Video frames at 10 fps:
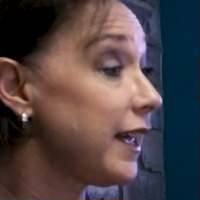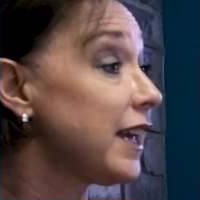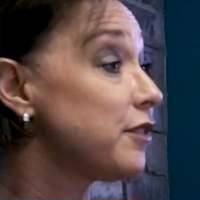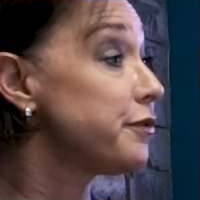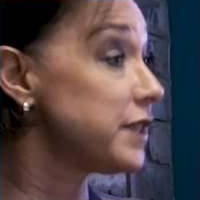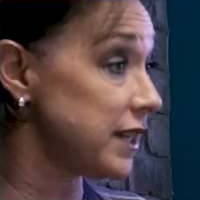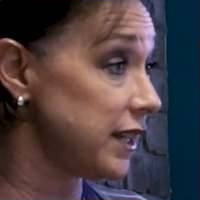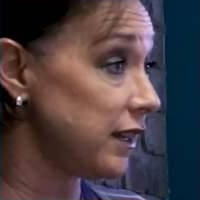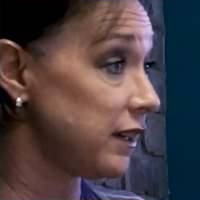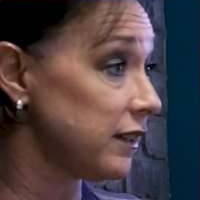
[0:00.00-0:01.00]
and
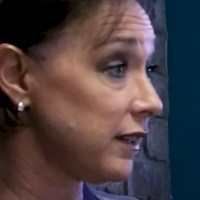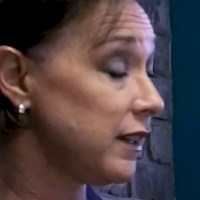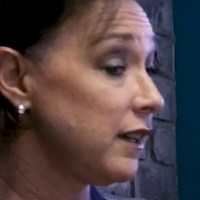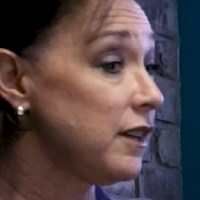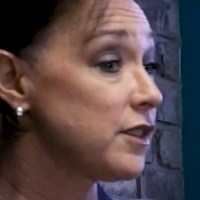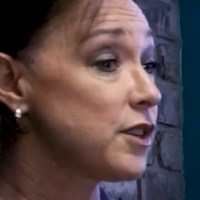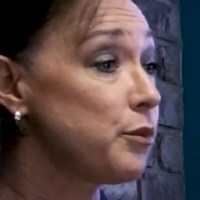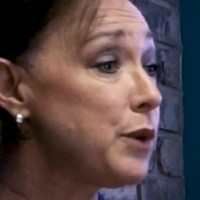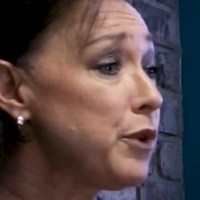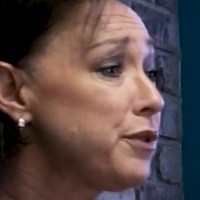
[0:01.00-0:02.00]
fatigue. So when